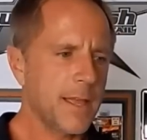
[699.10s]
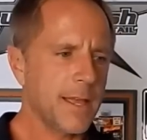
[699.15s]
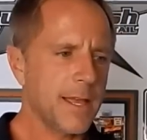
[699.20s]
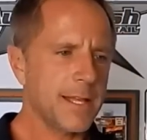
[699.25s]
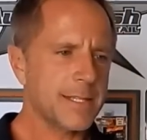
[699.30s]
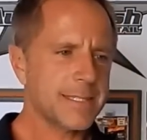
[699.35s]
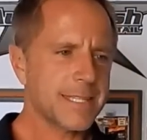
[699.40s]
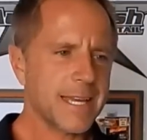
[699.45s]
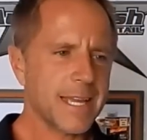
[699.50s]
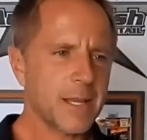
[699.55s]

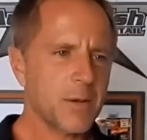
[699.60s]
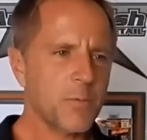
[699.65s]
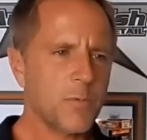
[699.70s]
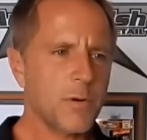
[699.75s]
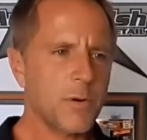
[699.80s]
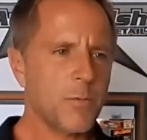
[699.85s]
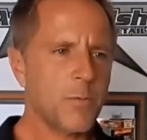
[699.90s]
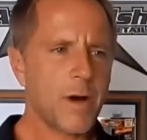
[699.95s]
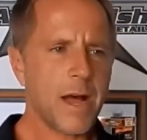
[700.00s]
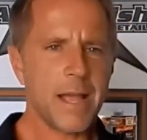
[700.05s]
it's like,
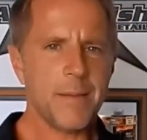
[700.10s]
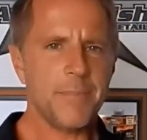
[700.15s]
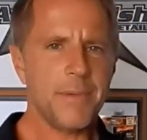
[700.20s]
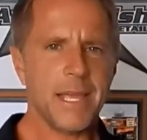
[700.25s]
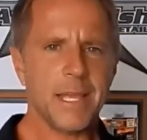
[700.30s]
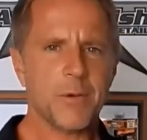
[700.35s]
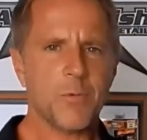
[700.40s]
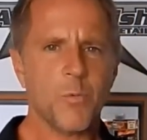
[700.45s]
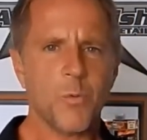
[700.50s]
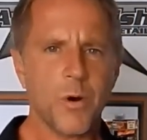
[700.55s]
well, why
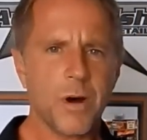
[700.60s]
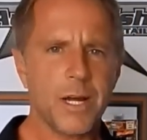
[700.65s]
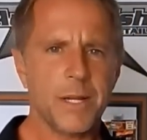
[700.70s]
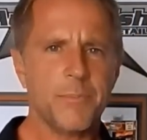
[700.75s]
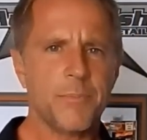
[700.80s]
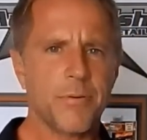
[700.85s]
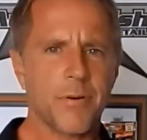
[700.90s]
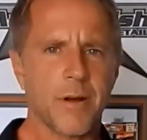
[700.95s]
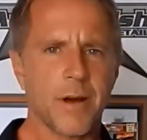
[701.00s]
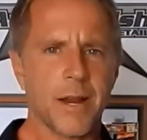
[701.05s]
make
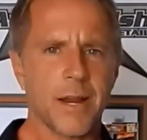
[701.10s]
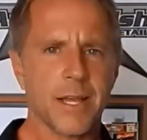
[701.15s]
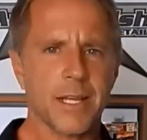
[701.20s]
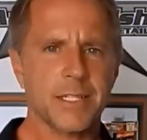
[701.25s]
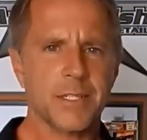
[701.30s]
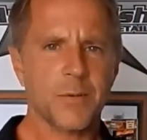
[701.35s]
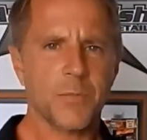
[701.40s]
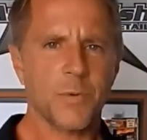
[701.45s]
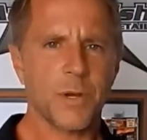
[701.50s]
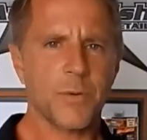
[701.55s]
one
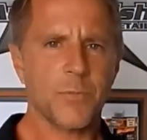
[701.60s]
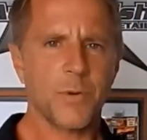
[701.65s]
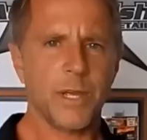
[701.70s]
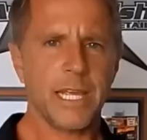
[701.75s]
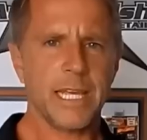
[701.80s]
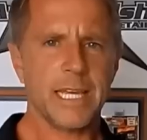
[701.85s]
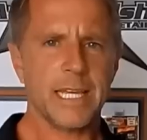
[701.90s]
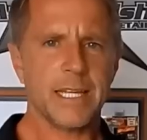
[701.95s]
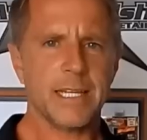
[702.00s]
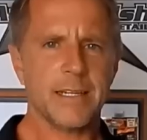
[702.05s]
product when
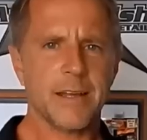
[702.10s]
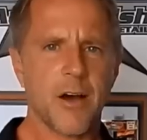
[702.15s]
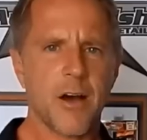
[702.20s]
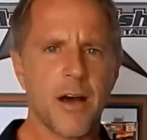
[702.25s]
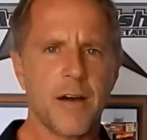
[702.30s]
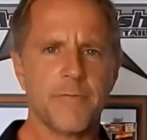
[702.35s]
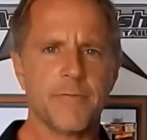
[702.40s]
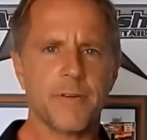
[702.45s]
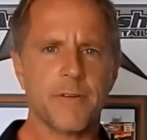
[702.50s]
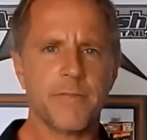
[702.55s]
we can
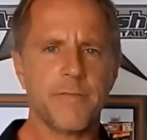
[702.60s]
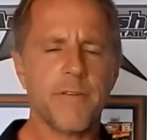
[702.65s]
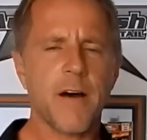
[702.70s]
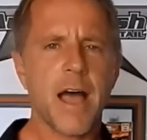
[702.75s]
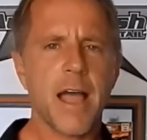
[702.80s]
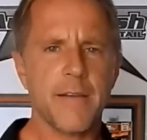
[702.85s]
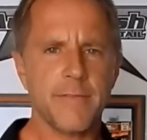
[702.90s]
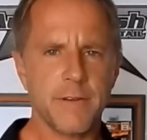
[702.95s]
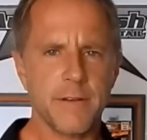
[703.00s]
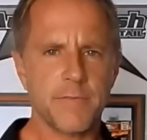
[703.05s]
offer
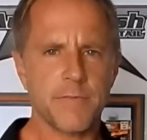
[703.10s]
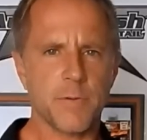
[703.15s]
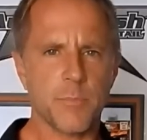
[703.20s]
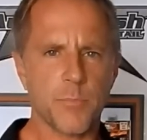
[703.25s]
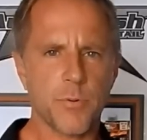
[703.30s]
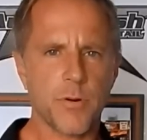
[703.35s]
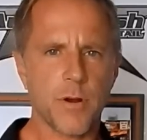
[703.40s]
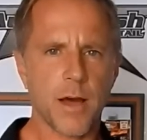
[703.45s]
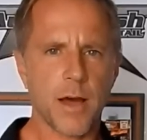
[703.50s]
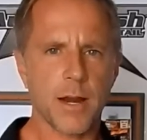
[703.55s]
five different
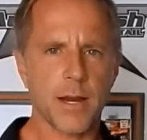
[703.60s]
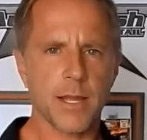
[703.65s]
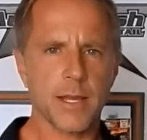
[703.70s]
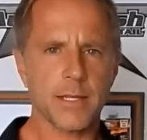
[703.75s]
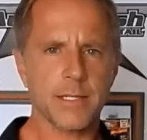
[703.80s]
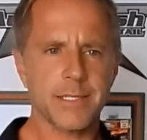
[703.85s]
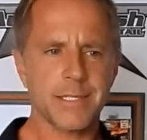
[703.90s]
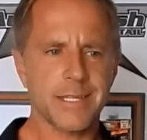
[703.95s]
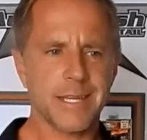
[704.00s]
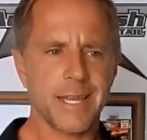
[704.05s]

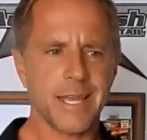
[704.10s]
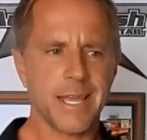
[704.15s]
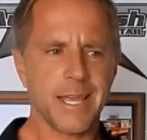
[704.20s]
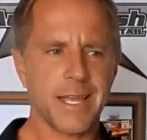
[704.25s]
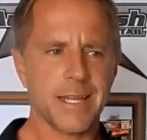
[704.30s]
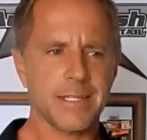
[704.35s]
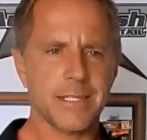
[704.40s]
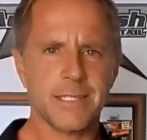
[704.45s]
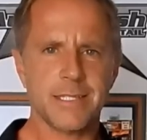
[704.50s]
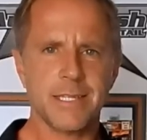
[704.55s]
products
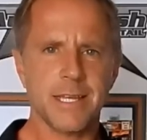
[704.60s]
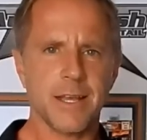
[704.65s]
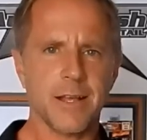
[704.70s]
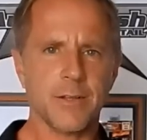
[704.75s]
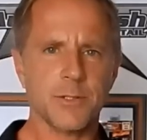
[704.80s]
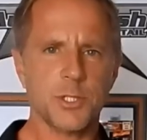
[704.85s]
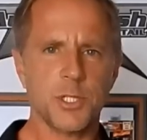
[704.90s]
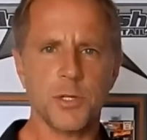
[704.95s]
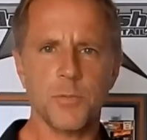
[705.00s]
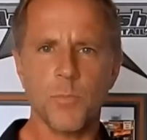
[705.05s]
and
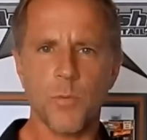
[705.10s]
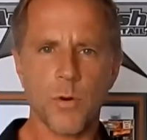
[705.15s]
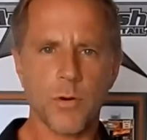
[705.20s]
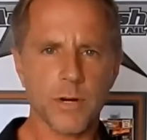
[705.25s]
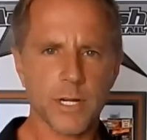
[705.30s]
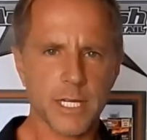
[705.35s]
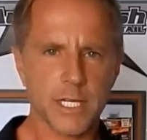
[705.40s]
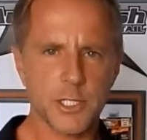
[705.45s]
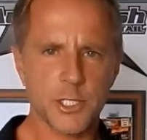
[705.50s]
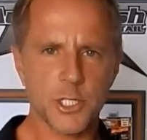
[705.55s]
sell to
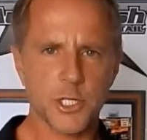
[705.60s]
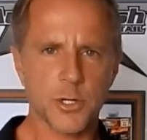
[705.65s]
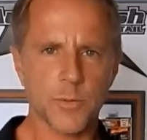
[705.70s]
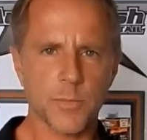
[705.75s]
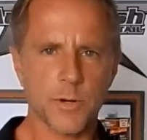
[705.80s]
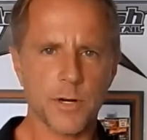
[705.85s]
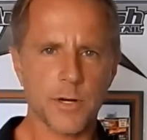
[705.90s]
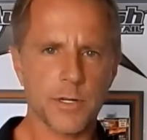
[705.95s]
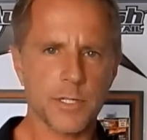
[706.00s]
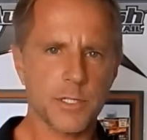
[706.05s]
more
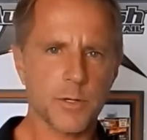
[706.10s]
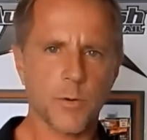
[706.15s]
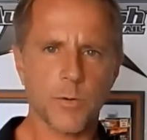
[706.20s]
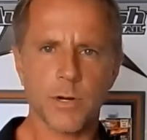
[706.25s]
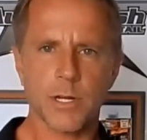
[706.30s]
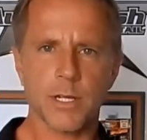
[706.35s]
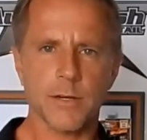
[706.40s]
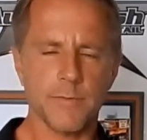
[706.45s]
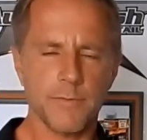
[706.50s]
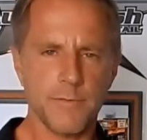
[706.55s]
consumers or
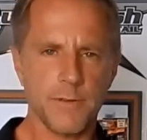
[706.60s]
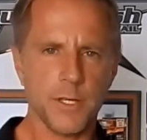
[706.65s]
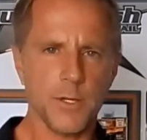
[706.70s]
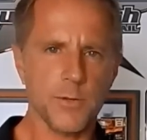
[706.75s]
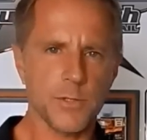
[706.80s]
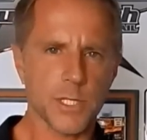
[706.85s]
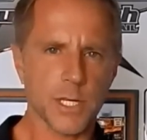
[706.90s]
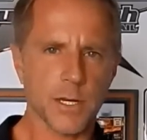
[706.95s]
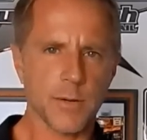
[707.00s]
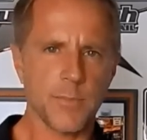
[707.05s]

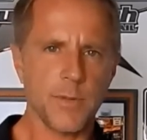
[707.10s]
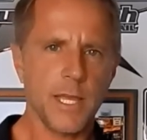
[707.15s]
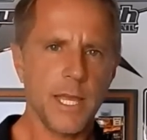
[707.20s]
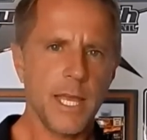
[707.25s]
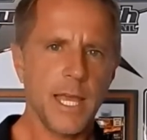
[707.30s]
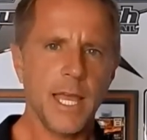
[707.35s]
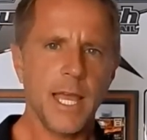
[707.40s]
confuse them?